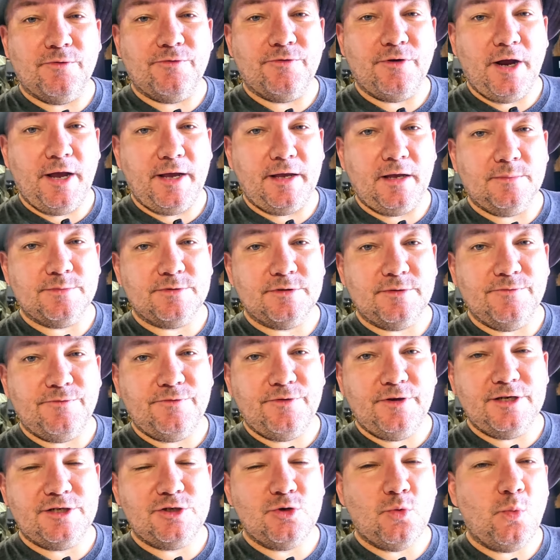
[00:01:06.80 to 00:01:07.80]
frying up some
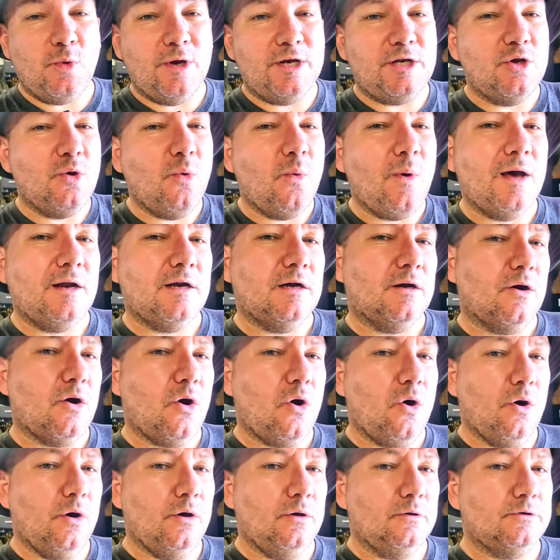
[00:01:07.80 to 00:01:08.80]
fish. We don't want our
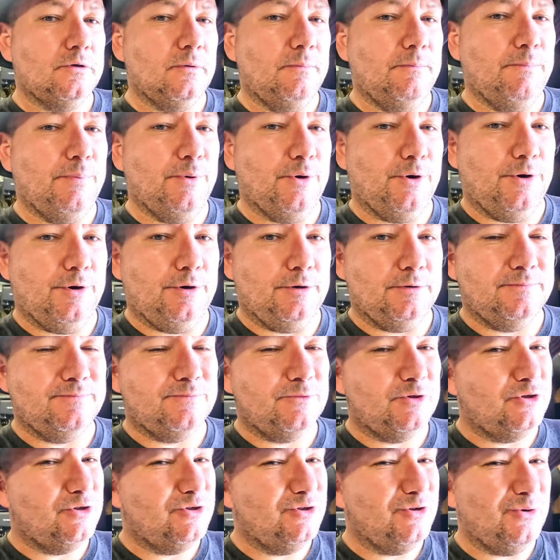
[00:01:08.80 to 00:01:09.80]
oil to burn.
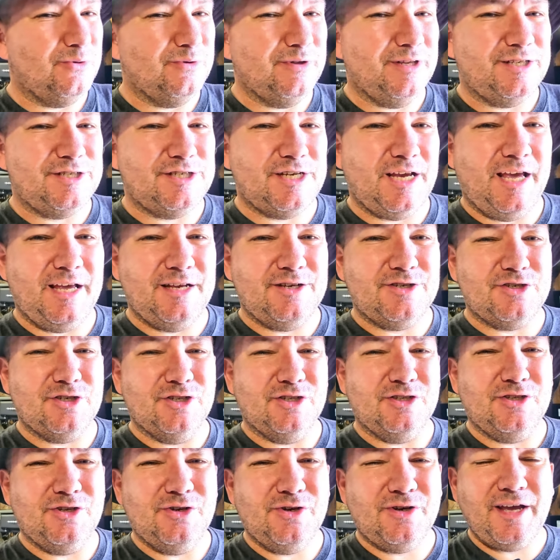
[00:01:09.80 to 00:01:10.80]
Totally change the
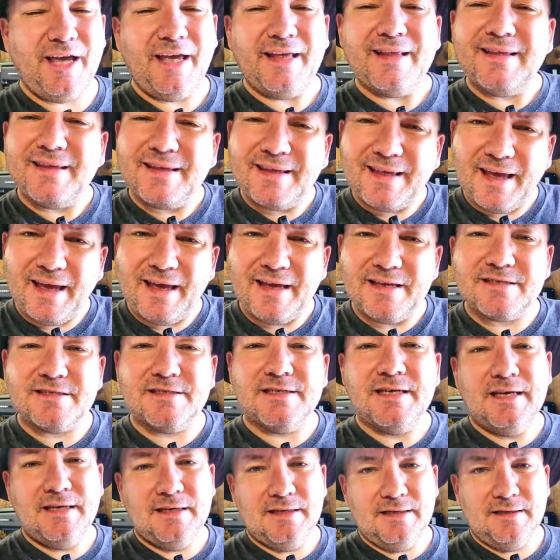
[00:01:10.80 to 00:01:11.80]
look and
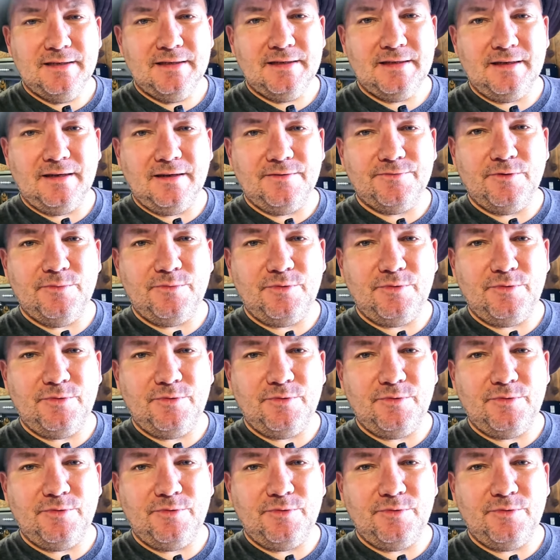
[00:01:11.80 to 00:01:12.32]
taste of the